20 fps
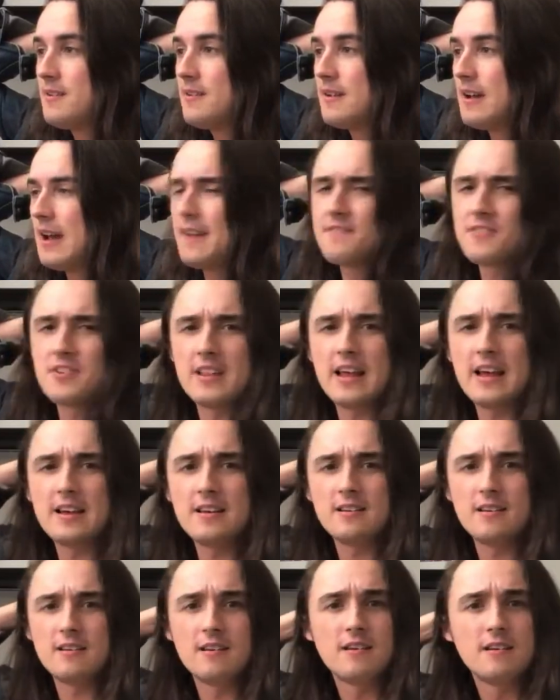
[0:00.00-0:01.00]
after
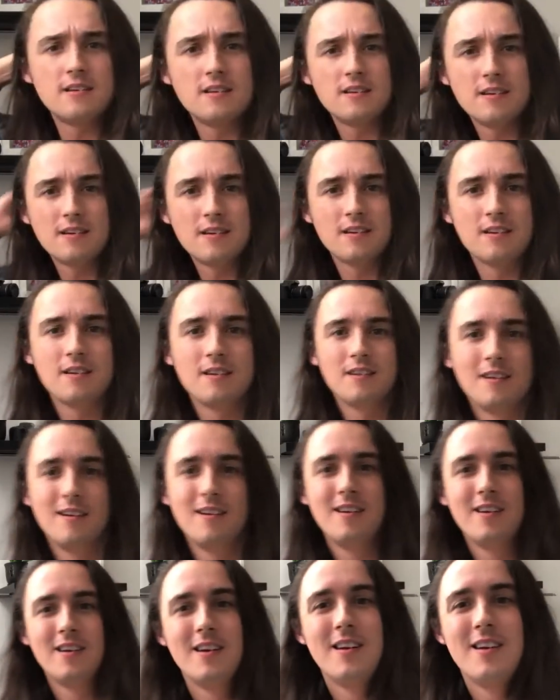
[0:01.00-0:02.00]
that?
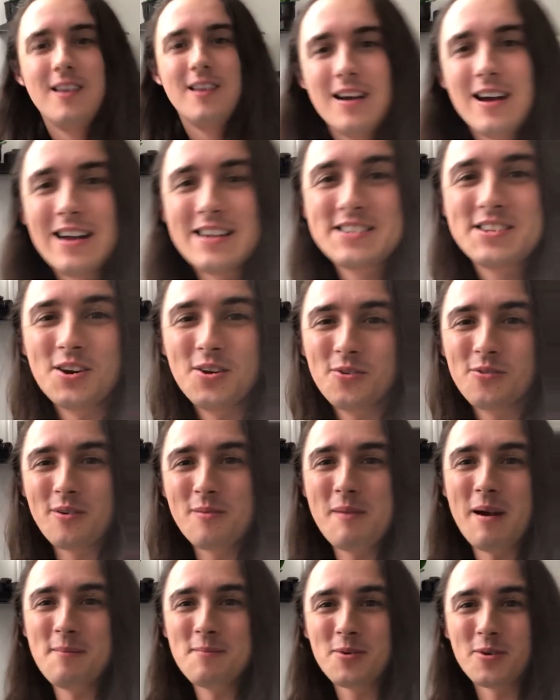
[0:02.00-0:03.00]
I don't
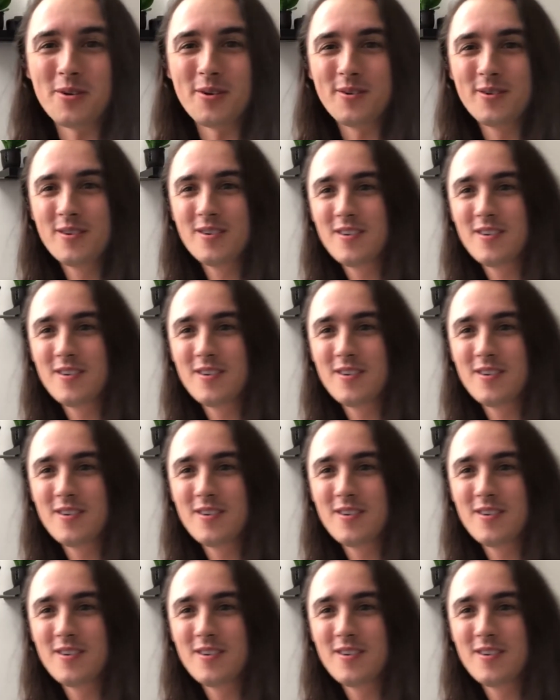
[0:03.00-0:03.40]
remember.